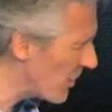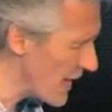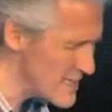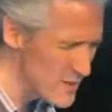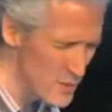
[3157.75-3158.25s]

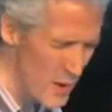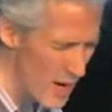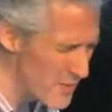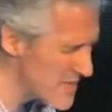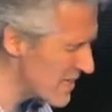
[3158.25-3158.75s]
Heads of
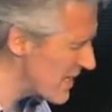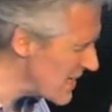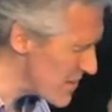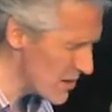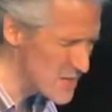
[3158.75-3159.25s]
departments sending
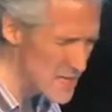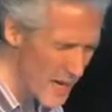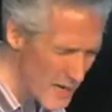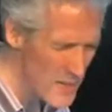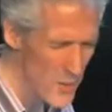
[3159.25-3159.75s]
emails at
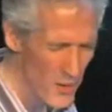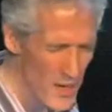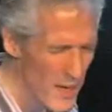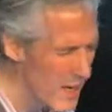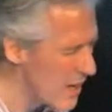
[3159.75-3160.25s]
9 in the
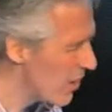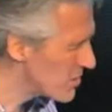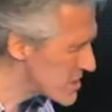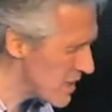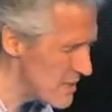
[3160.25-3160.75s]
morning
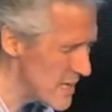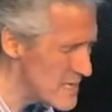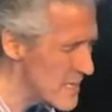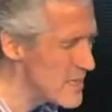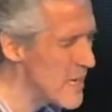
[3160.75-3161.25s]
on
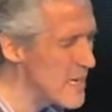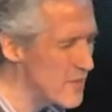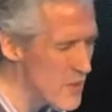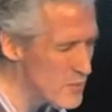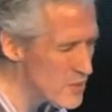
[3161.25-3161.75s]
Sundays. It, they
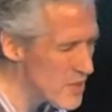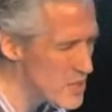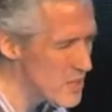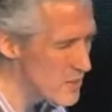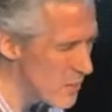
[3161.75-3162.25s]
give the
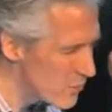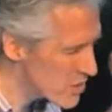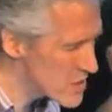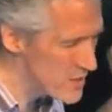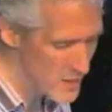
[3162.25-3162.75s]
impression,
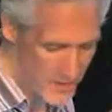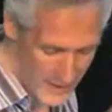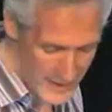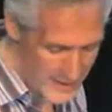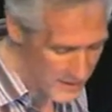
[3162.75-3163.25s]
possibly
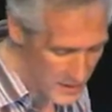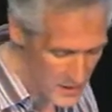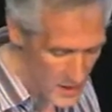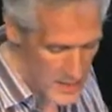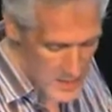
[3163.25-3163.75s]
correctly, that
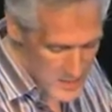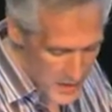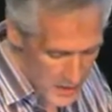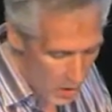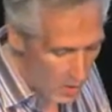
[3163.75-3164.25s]
they're
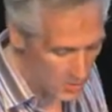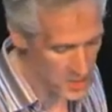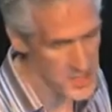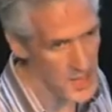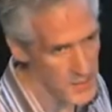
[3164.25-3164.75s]
spending all their
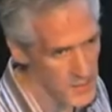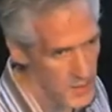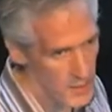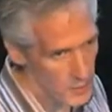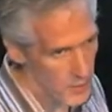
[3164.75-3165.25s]
time
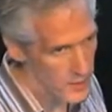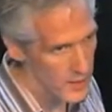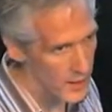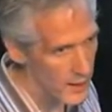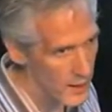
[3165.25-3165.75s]

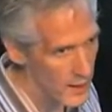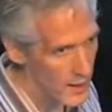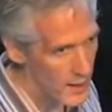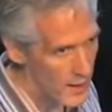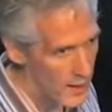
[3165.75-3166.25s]
working.
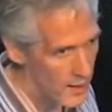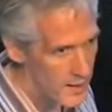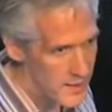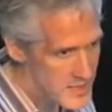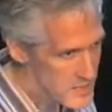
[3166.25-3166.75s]
Uh,
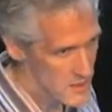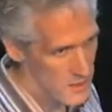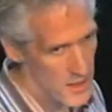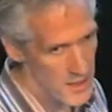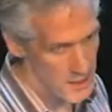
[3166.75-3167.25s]
this is,
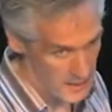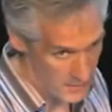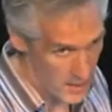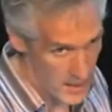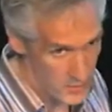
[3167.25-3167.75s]
in
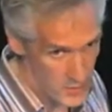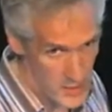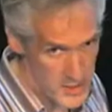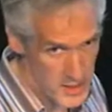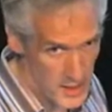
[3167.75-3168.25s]
my humble
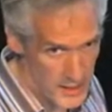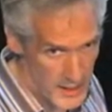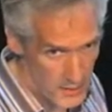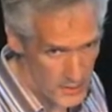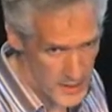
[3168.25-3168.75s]
opinion,
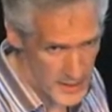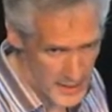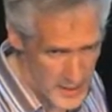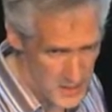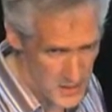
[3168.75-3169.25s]
unhealthy, and
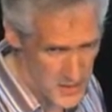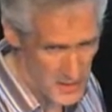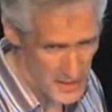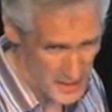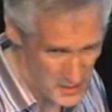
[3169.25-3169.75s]
it's also
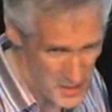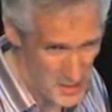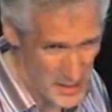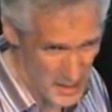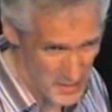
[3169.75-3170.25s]

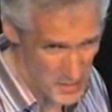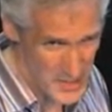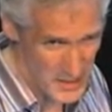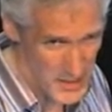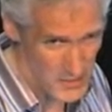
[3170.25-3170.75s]
ultimately
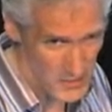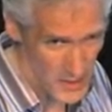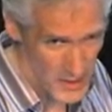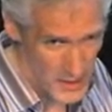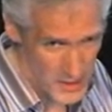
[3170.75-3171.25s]
unproductive
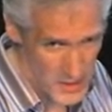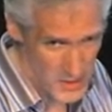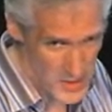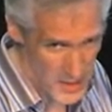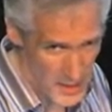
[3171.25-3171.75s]
that you're
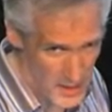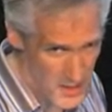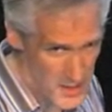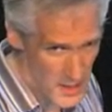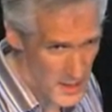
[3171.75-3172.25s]

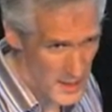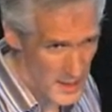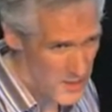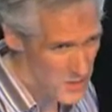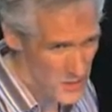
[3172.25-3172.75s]
tired
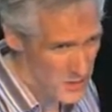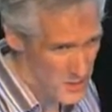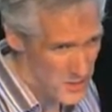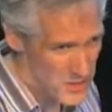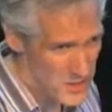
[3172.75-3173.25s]
and you're not going to
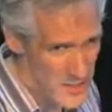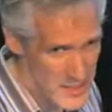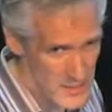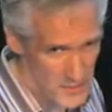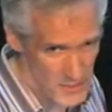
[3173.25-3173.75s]
be as
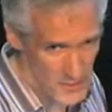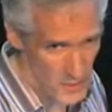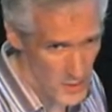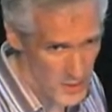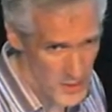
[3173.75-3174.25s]
creative if you're
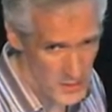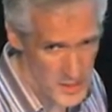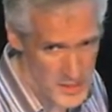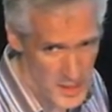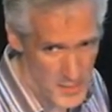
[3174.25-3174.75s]
working all the
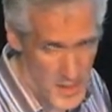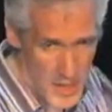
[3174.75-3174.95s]
time.